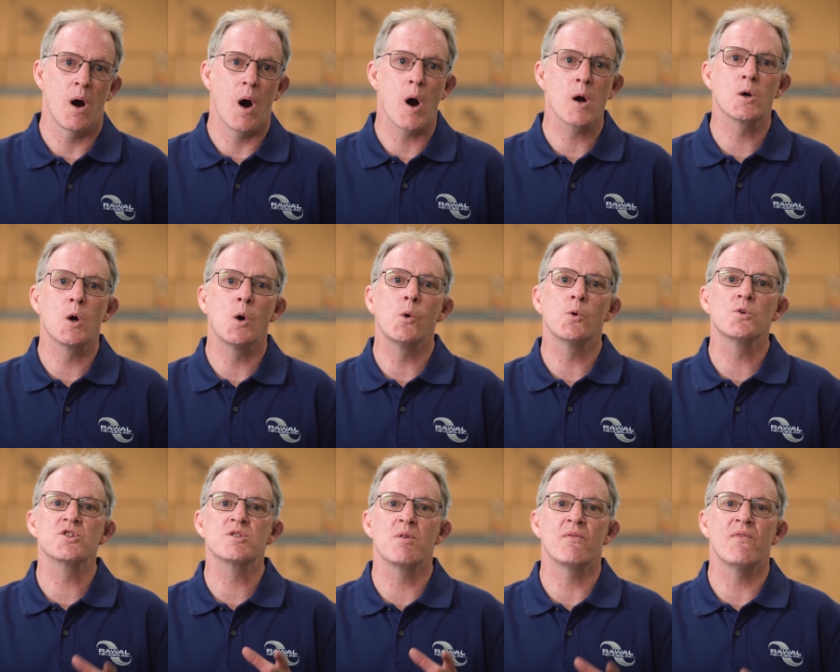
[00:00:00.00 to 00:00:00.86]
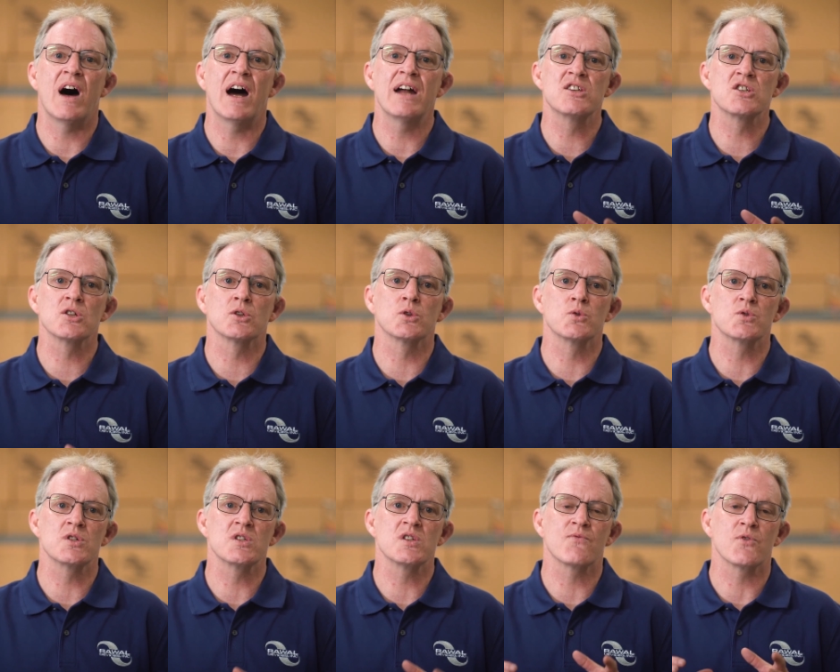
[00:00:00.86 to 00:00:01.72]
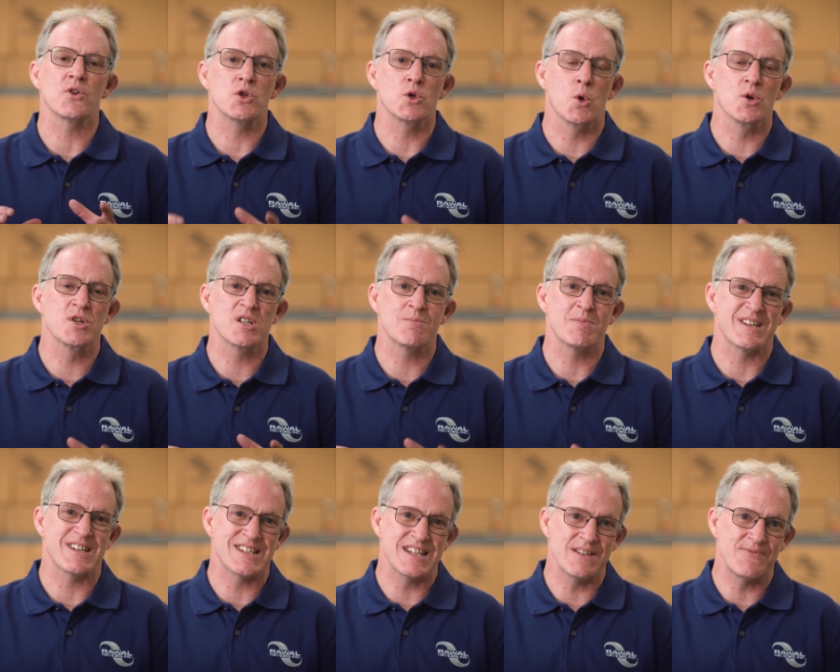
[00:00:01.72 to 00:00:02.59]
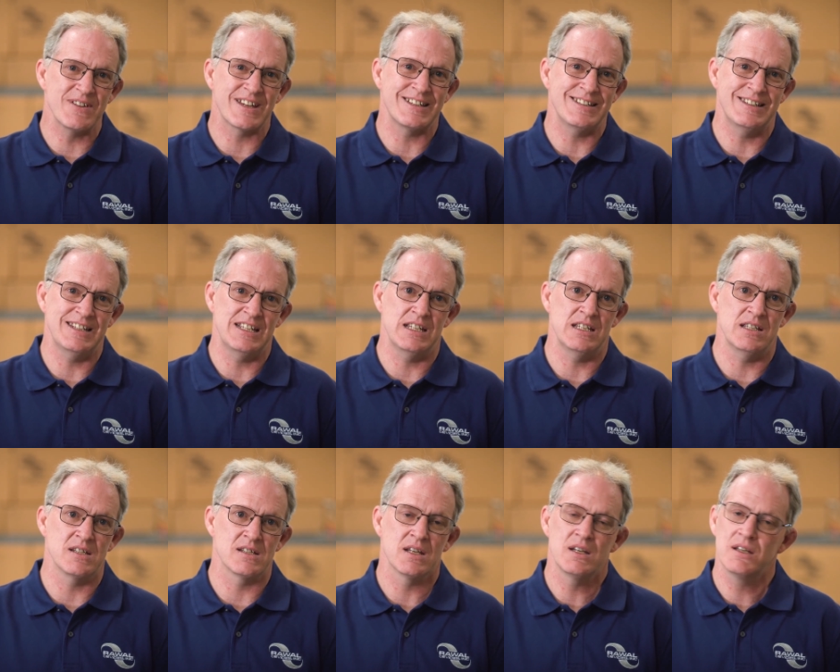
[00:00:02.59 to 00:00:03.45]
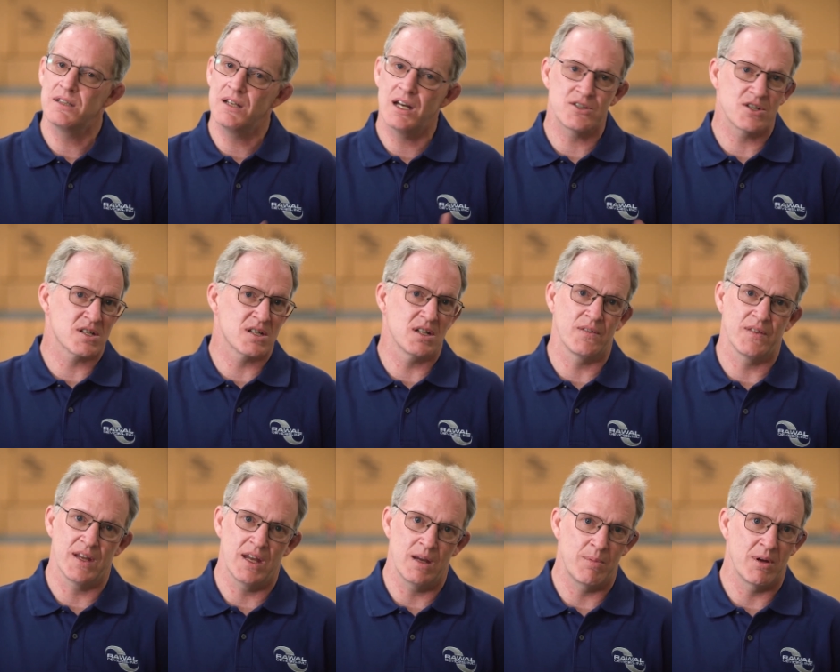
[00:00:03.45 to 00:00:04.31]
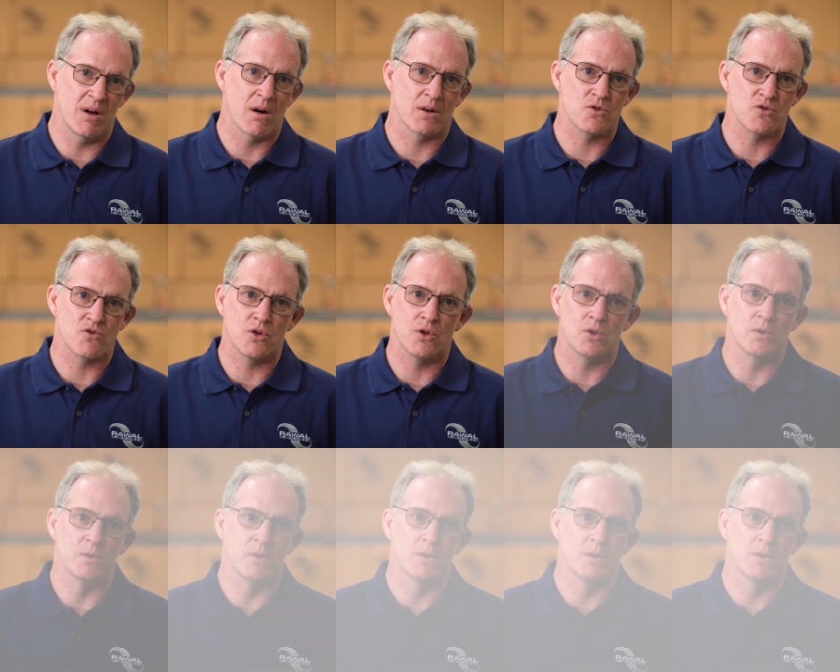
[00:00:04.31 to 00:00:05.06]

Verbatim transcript: Our goal is to provide solutions for your specific needs, not just sell the APR control.